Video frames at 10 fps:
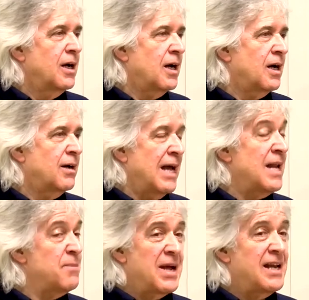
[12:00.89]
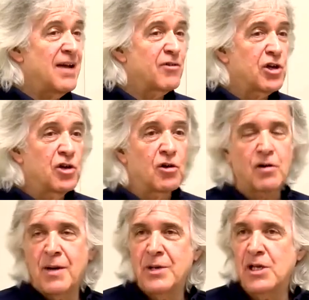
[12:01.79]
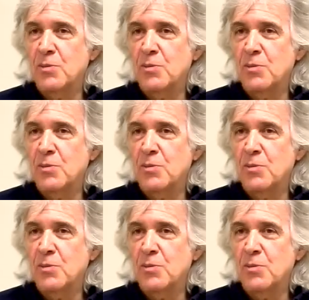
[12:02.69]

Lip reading: And it may never cure. I mean,